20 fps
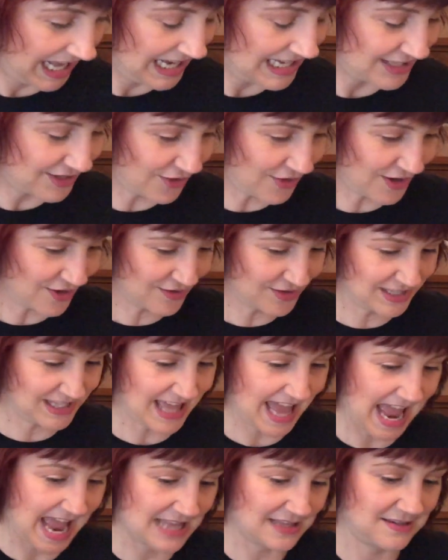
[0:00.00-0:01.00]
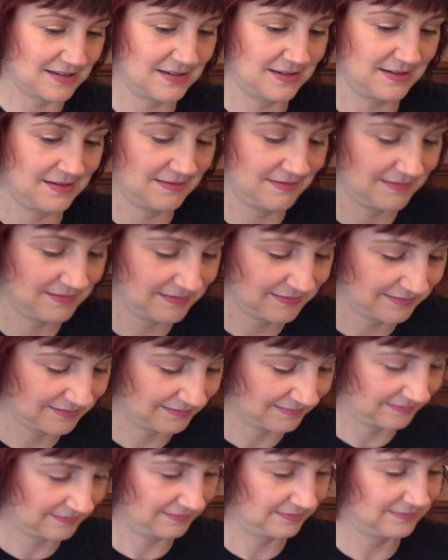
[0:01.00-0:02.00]
So there's that.
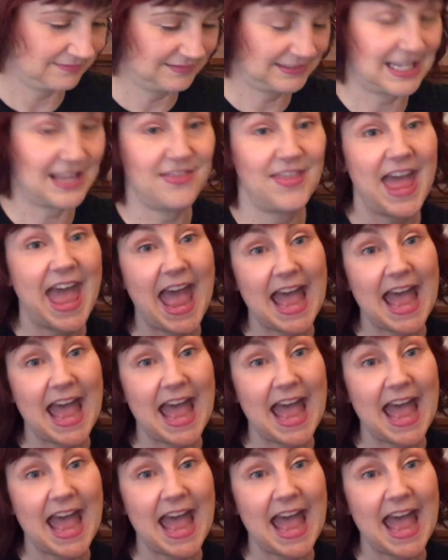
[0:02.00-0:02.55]
And